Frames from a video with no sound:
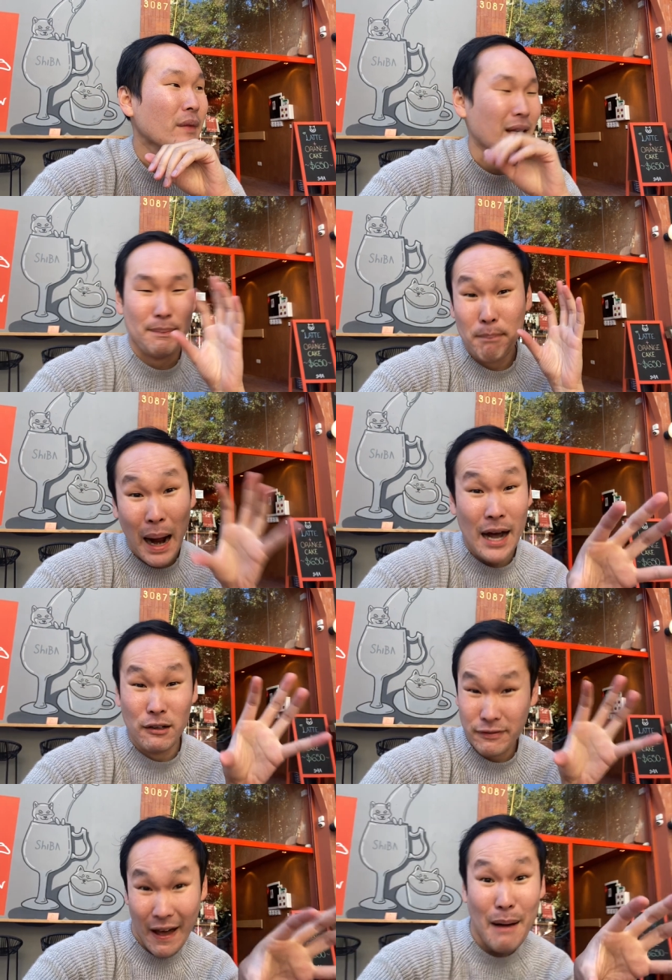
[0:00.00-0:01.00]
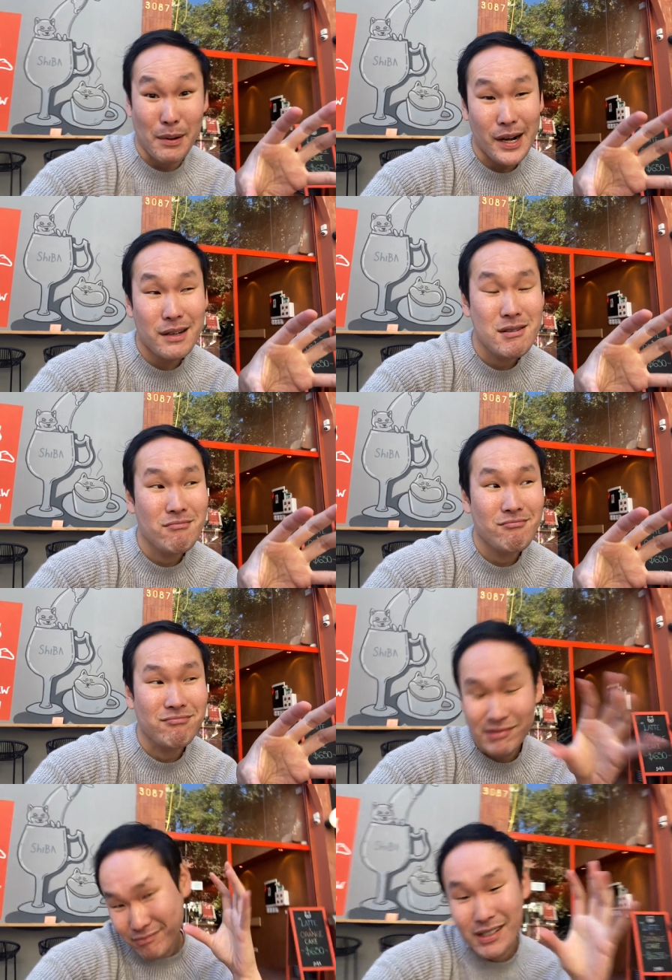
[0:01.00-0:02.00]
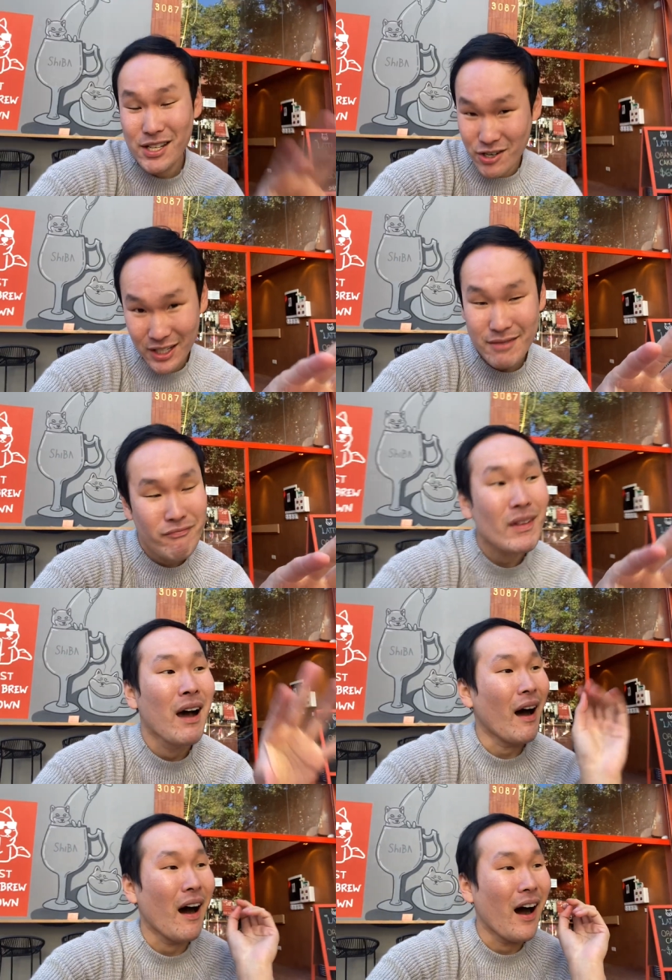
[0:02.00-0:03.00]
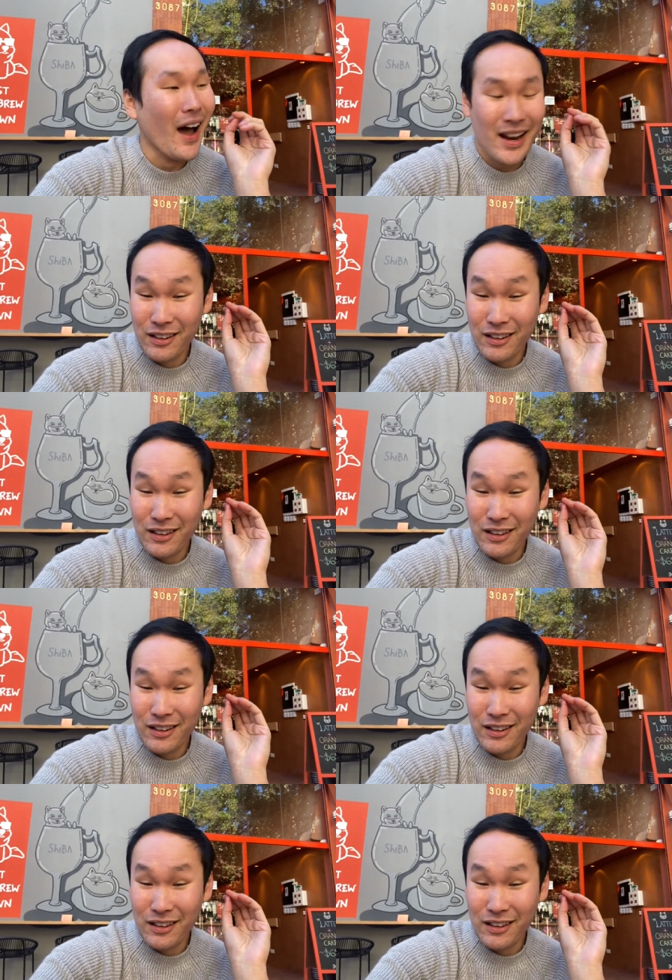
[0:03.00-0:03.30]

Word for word: like pile fabric literally. Uh, and